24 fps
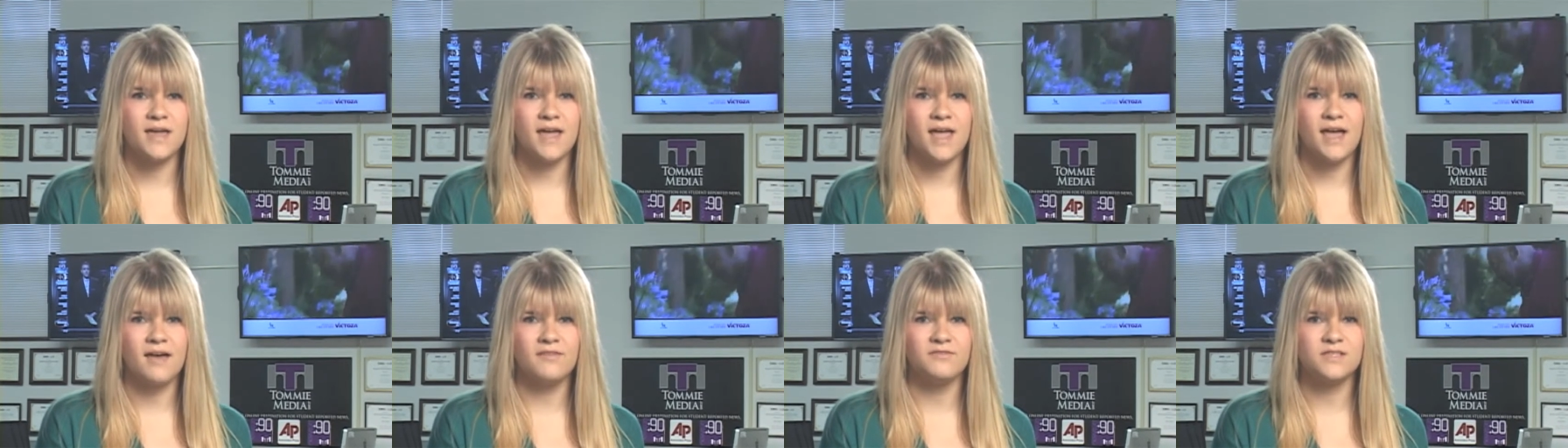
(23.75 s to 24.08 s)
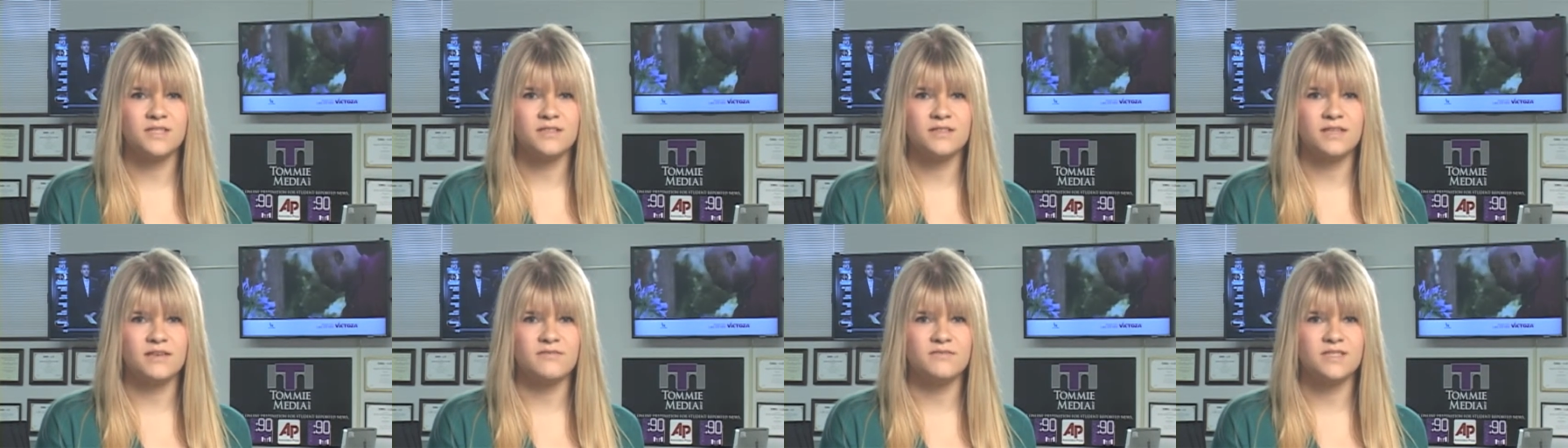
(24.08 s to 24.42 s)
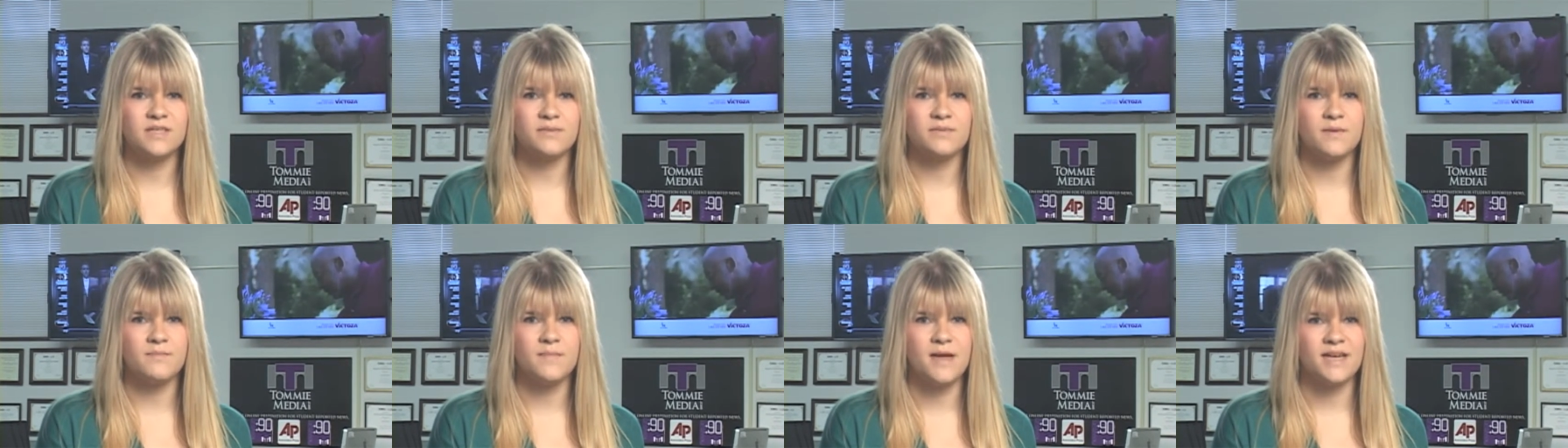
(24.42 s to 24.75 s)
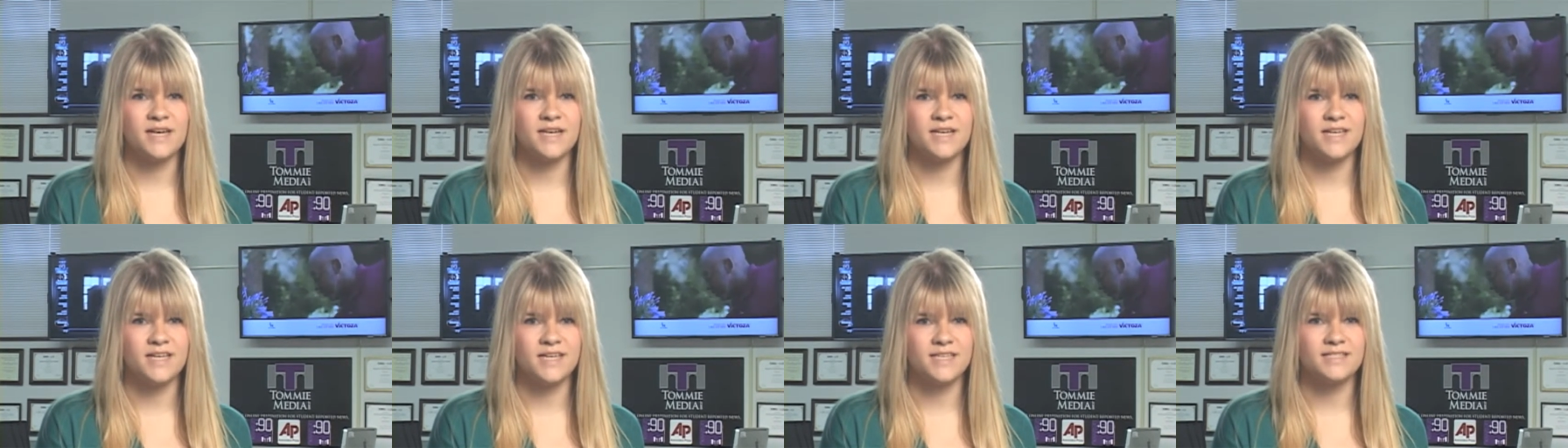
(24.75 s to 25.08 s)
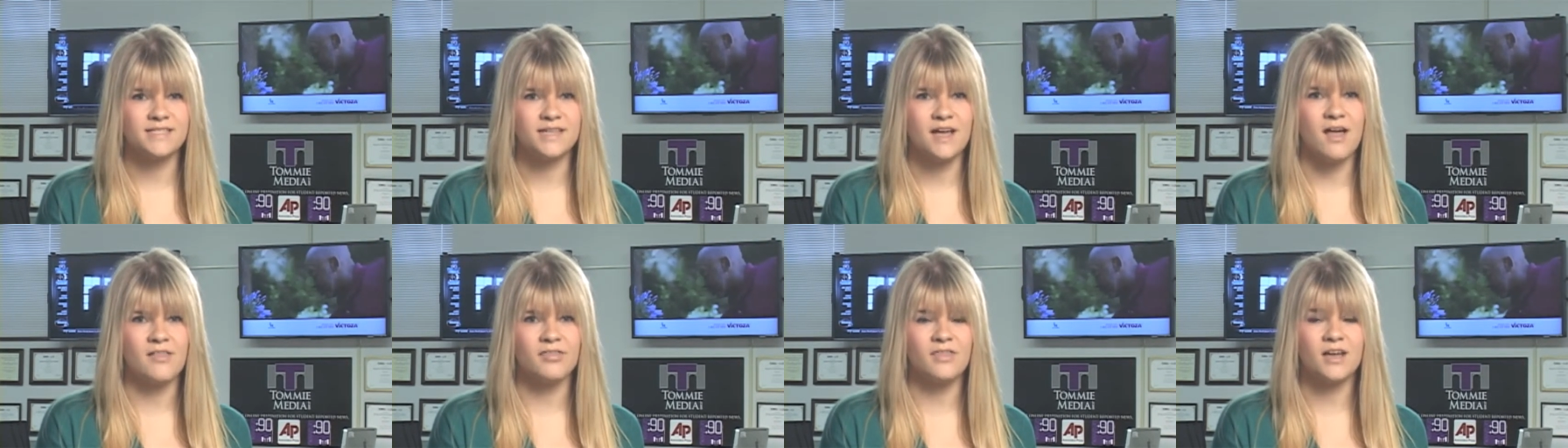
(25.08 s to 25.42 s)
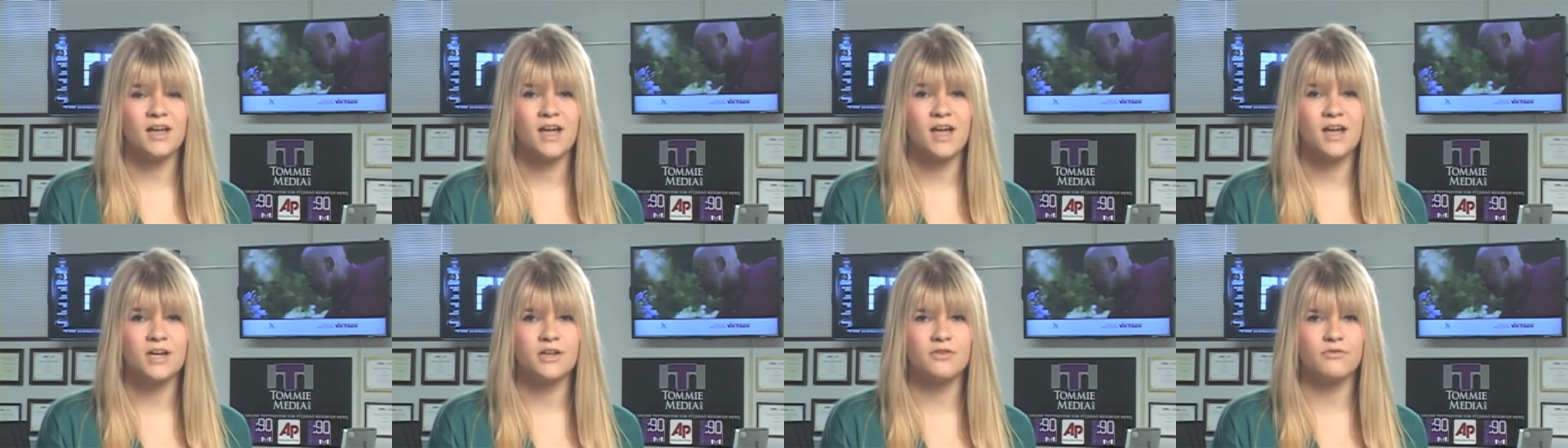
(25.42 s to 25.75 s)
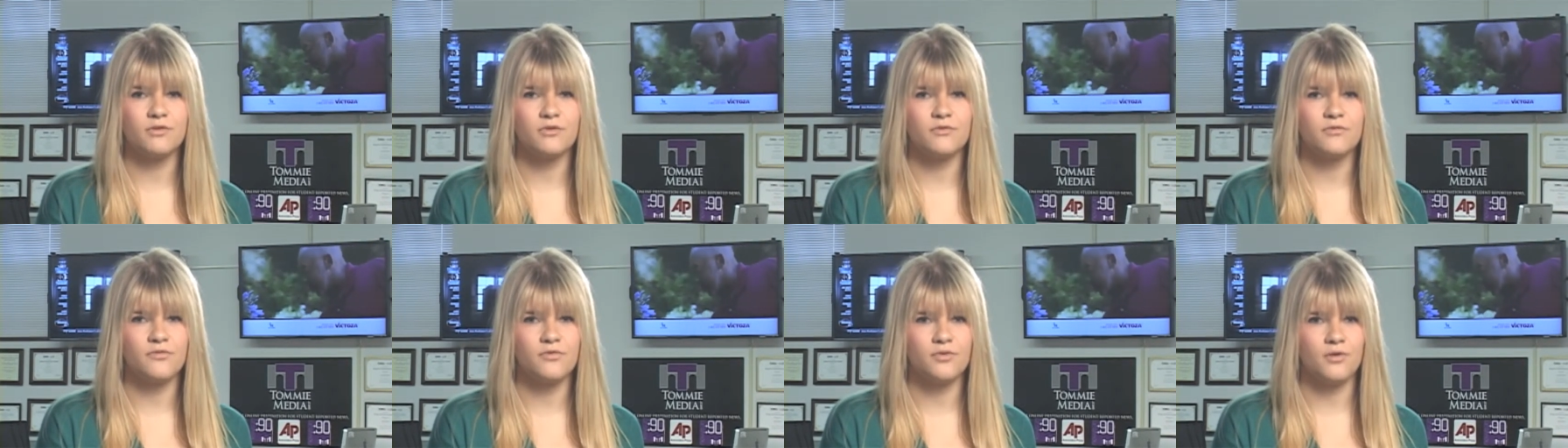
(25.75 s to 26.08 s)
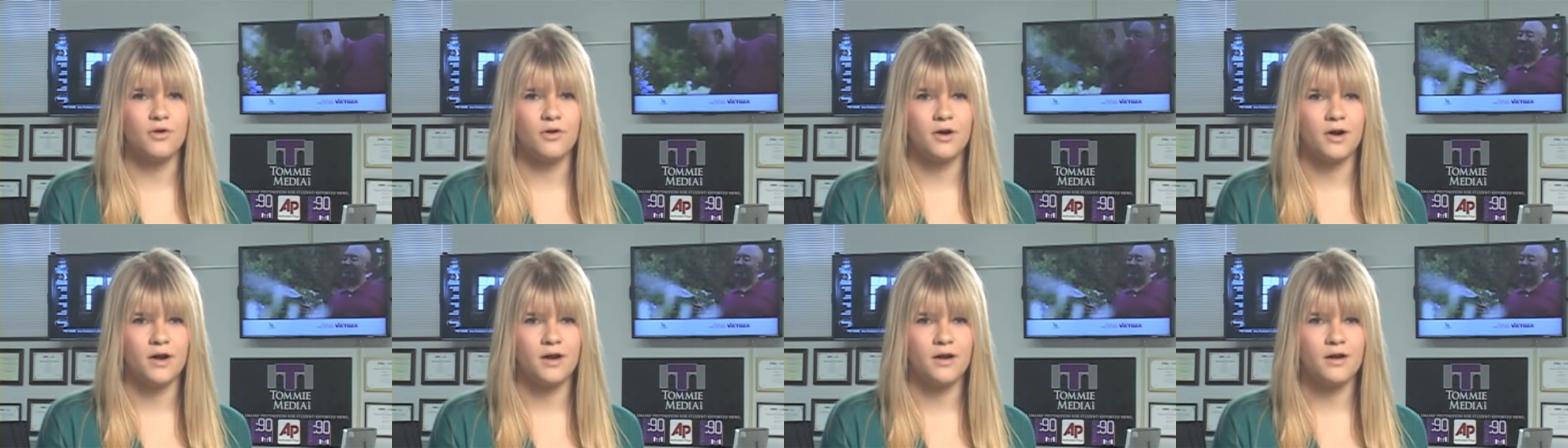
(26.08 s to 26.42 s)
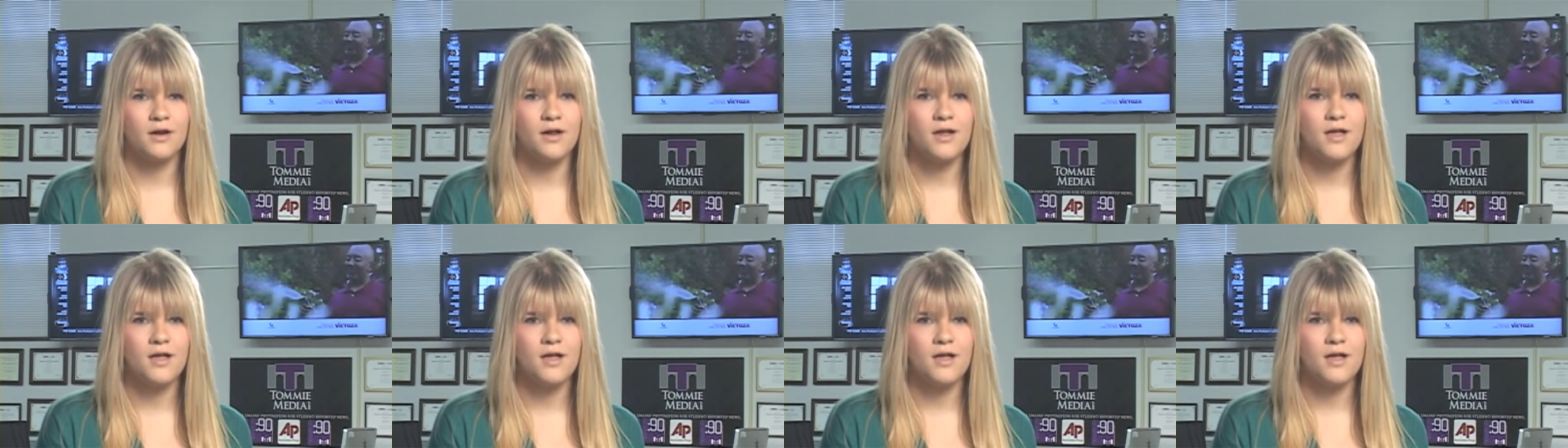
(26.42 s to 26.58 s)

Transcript: may have to leave some amenities on the cutting room floor.